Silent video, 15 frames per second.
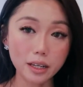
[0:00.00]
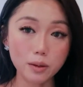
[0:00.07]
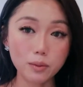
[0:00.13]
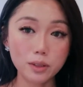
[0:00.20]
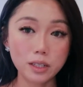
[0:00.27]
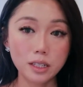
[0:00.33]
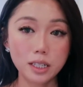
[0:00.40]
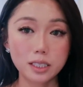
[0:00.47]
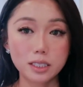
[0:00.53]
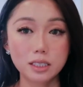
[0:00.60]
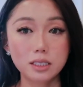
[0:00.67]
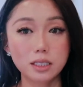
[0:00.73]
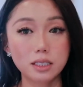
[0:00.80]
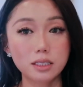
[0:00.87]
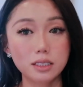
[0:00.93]
I wouldn't
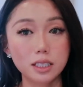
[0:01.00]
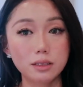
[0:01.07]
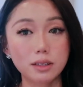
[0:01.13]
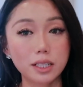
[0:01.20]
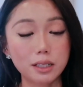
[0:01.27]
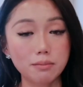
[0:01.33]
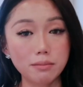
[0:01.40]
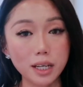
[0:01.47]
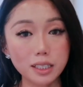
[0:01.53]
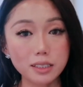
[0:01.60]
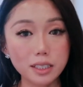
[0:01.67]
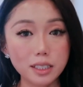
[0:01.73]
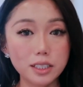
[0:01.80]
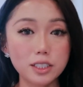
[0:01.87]
necessarily recommend it.